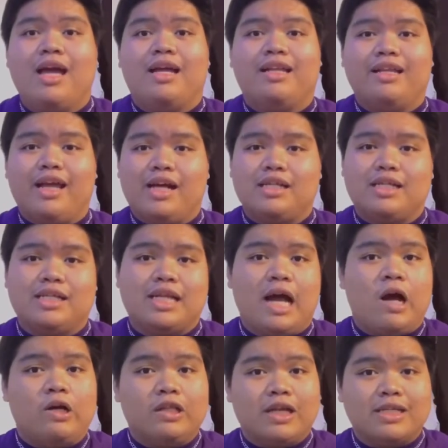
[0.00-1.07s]
Next is
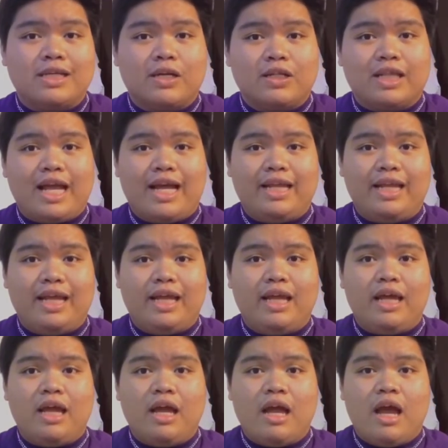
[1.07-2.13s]
how does outlining
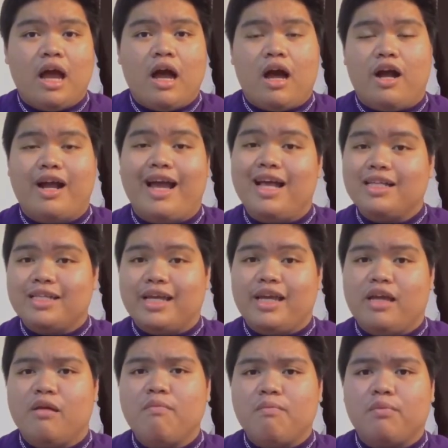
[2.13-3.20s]
our essay
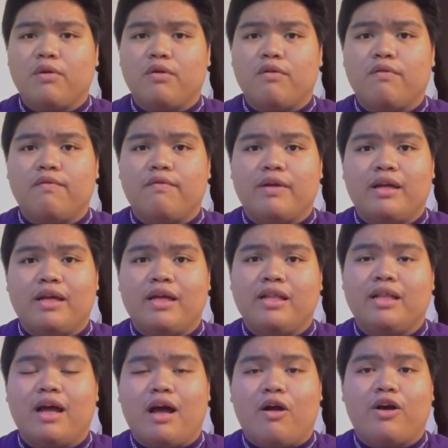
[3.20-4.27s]
improve in
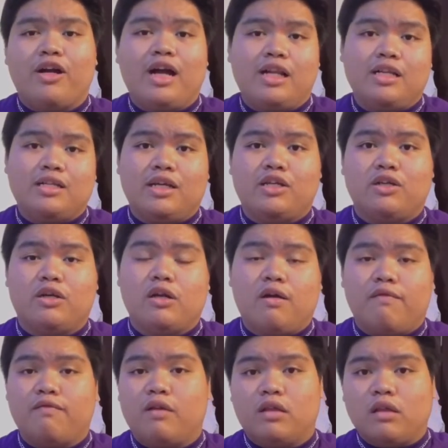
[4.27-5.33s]
the organization of
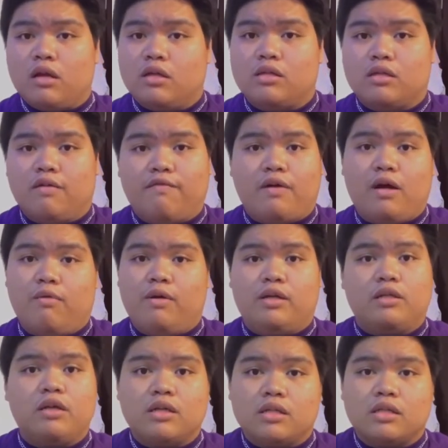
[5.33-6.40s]
the thoughts of our
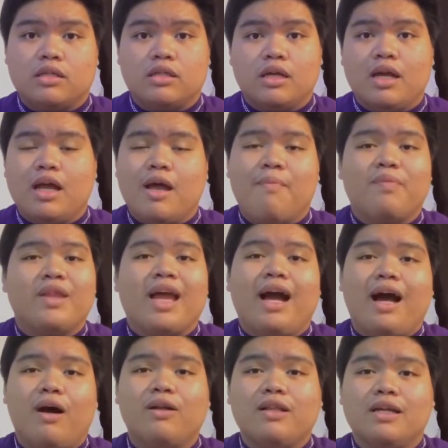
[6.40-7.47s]
thoughts.
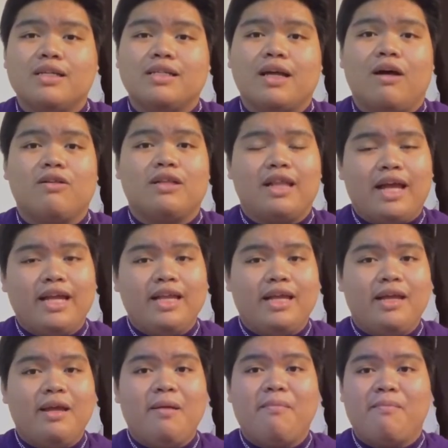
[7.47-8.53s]
How does
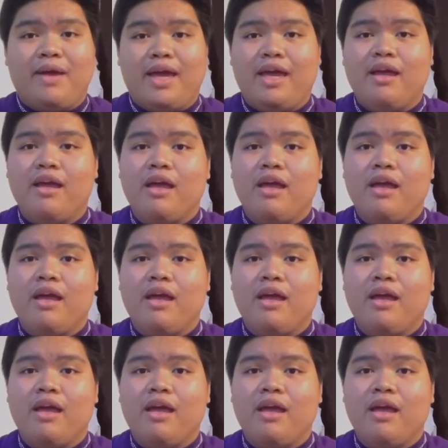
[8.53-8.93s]
outlining make